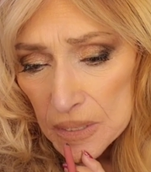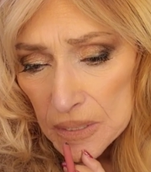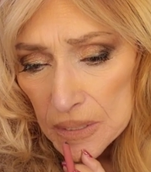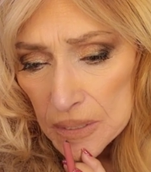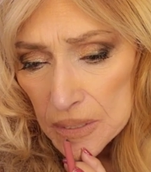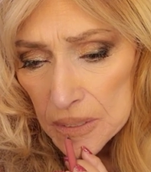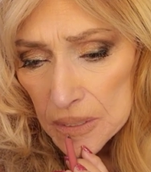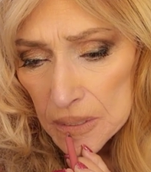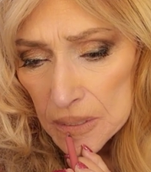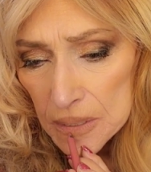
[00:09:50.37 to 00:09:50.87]

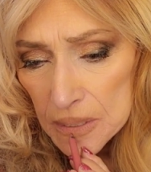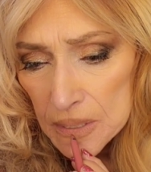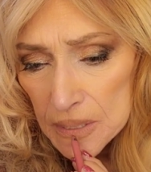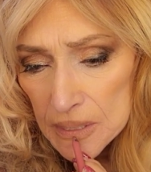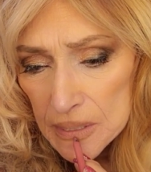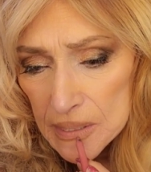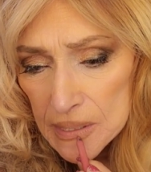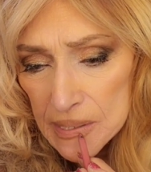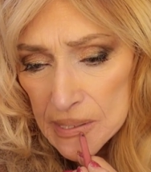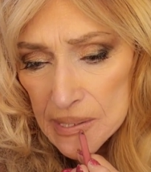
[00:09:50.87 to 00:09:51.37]

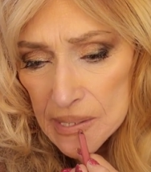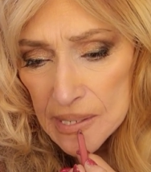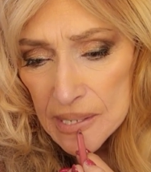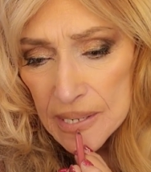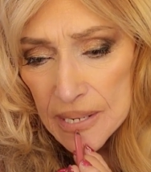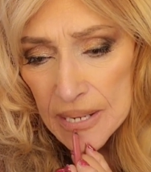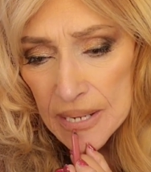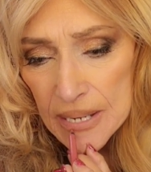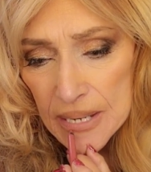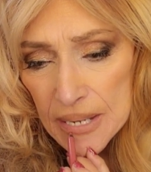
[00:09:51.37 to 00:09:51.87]

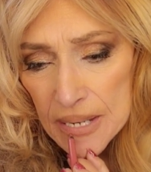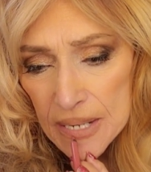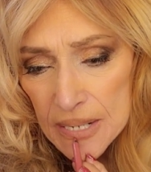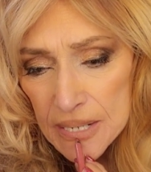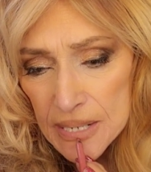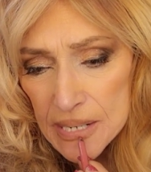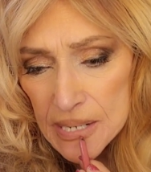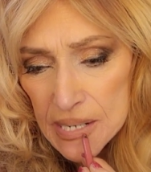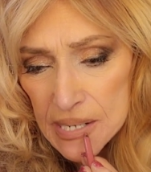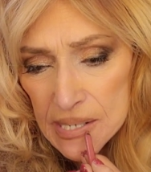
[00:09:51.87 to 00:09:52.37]

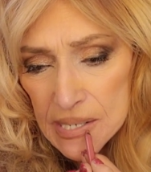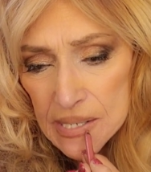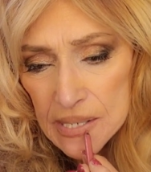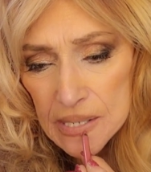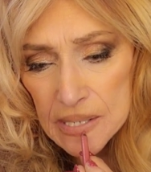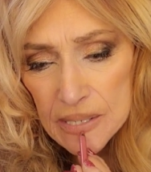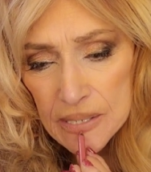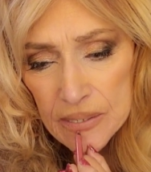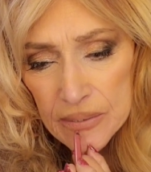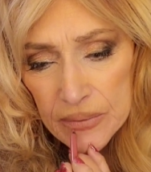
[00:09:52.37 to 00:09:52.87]
I'm going to
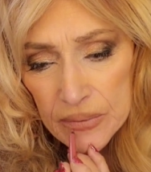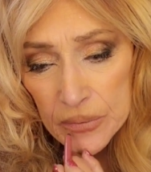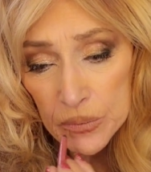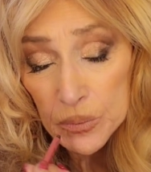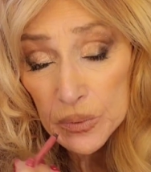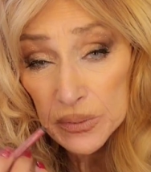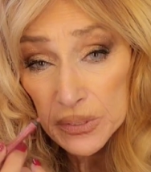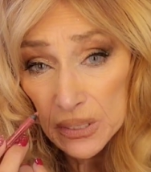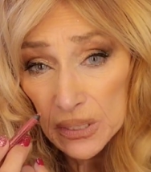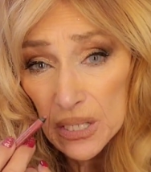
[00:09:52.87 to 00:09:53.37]
go over it
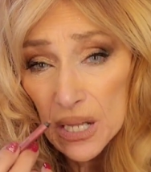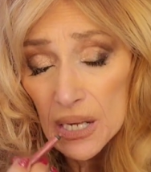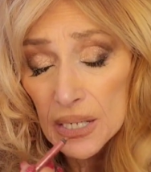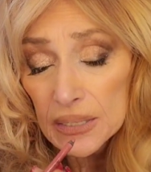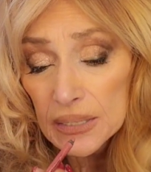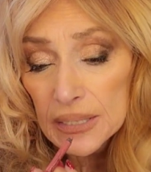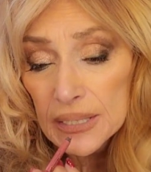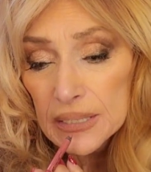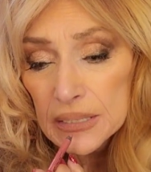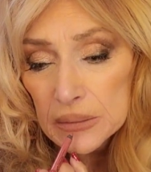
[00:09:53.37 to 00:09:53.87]
with the
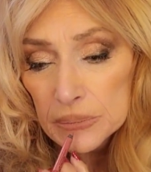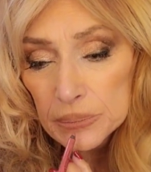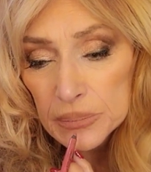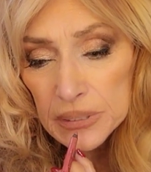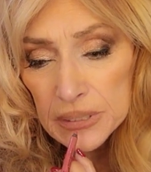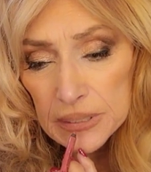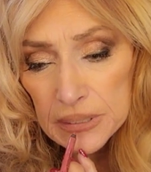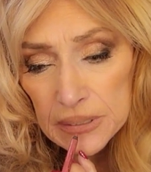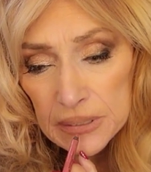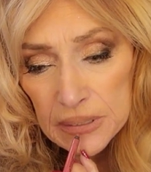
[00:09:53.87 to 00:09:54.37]
Line Loud
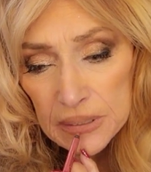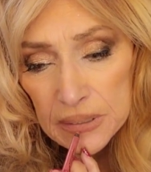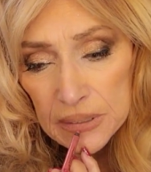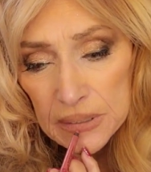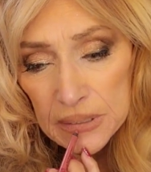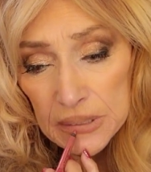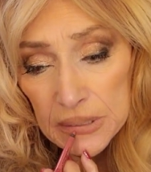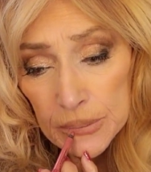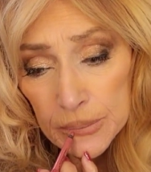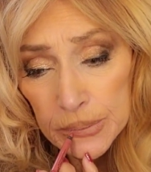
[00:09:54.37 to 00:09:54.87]
pink.
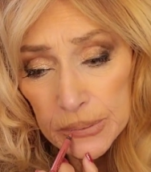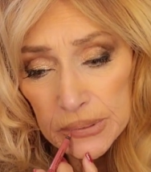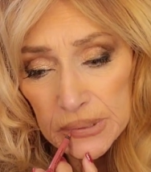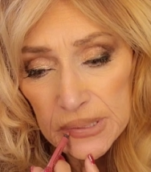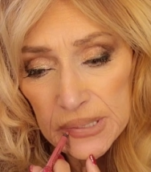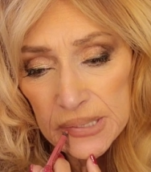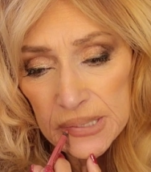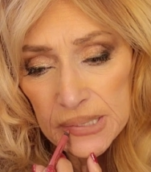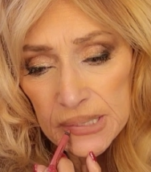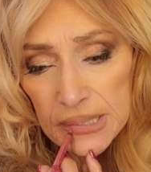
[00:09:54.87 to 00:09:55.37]
I'll put
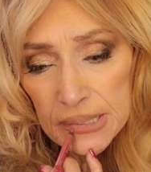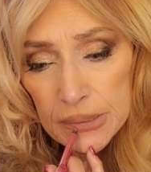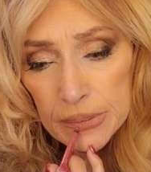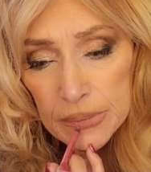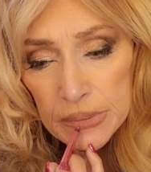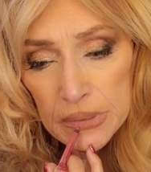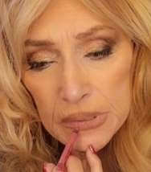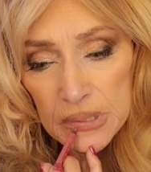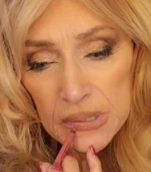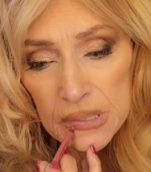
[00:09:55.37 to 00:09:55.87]
these
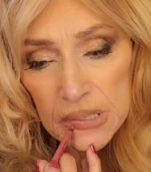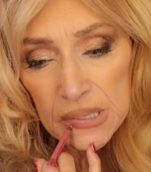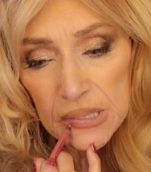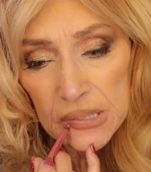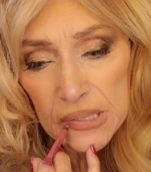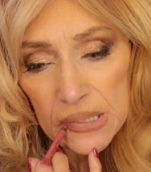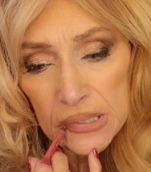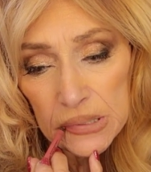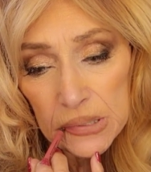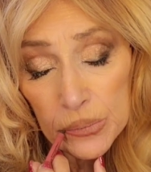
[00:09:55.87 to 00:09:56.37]
names
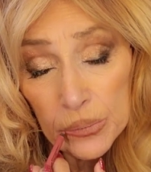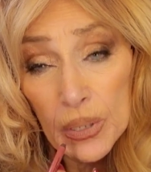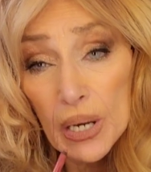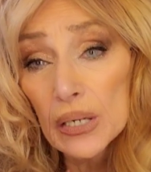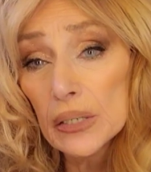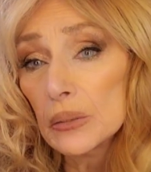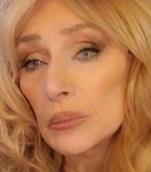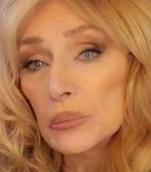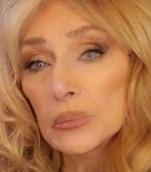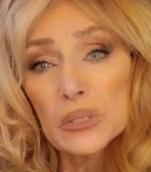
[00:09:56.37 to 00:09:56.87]
at the
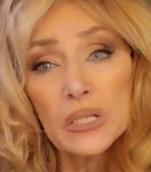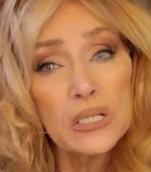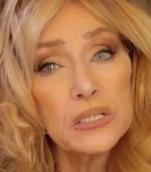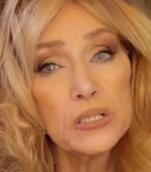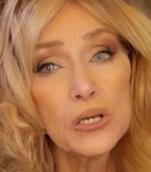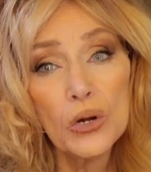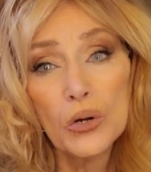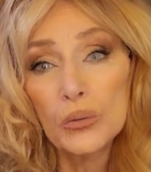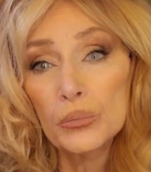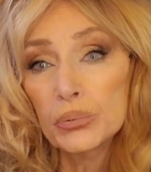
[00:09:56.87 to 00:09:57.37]
bottom.
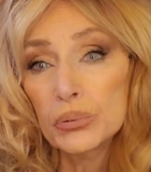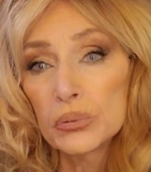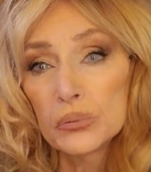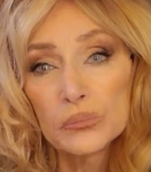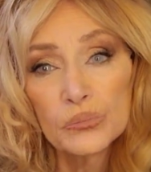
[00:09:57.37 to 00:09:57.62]
Let's hope.